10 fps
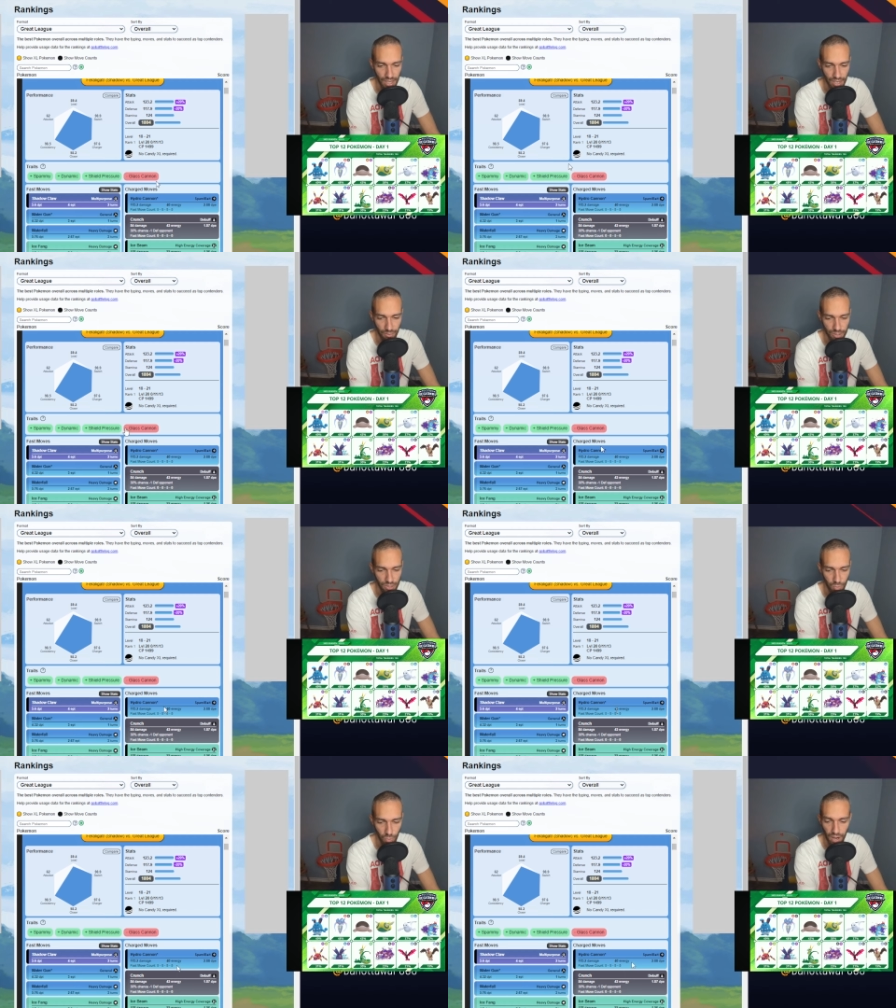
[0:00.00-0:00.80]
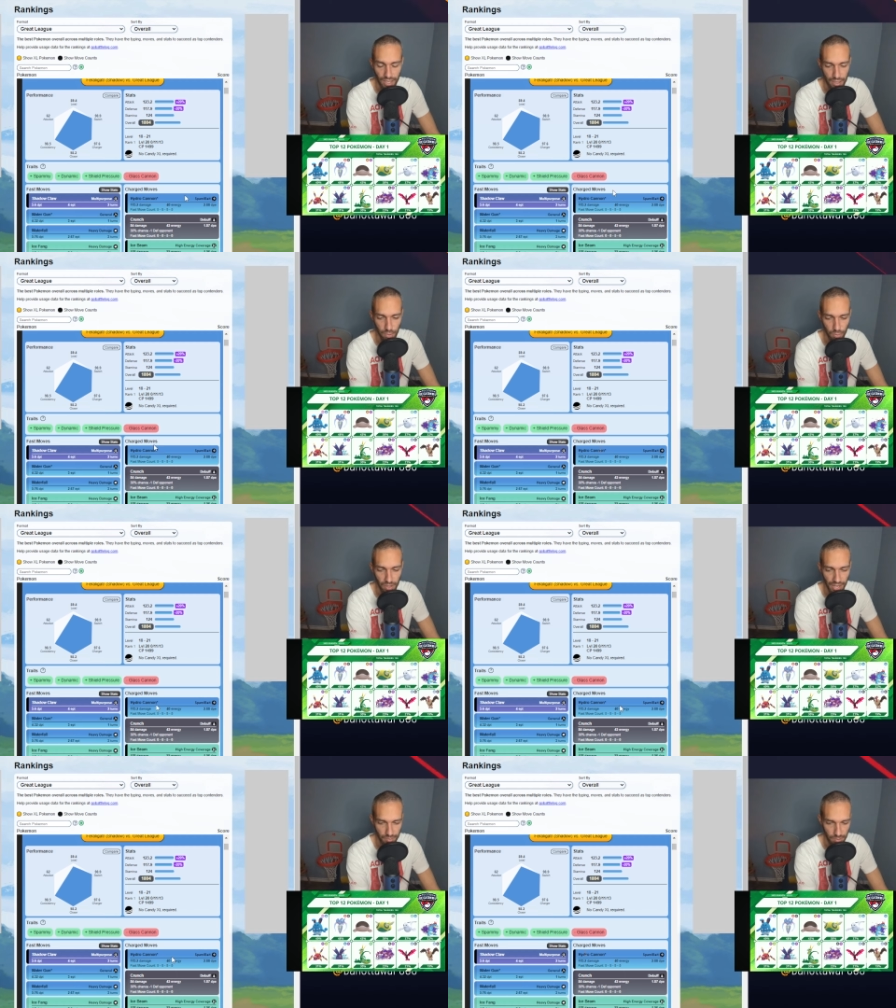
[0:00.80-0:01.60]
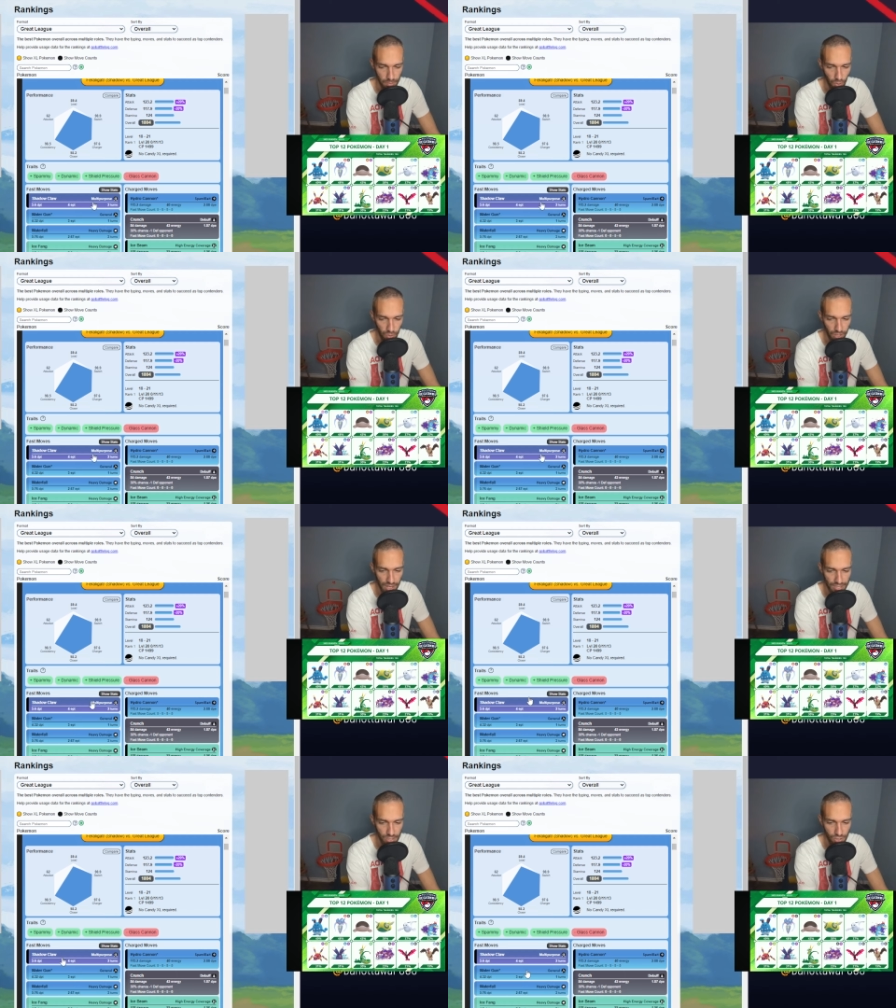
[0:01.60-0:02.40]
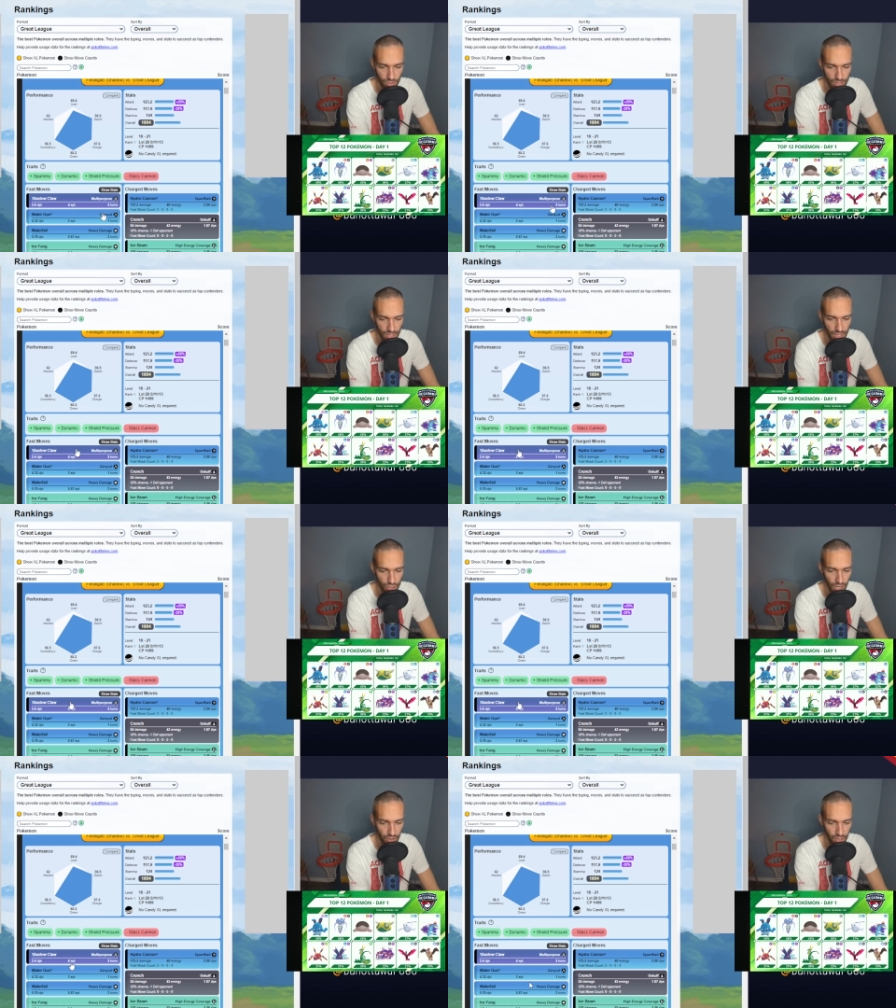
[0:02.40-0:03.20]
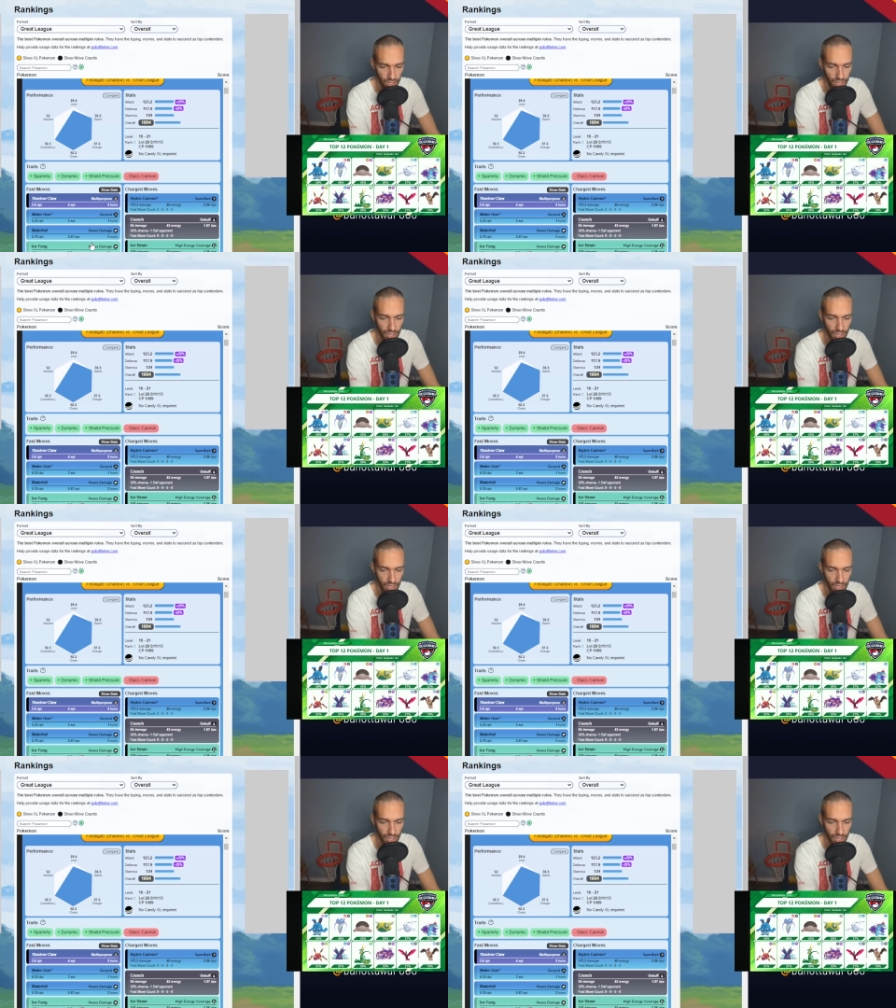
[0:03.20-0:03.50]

which is why this Pokemon has been broken as soon as it got Shadow Claw.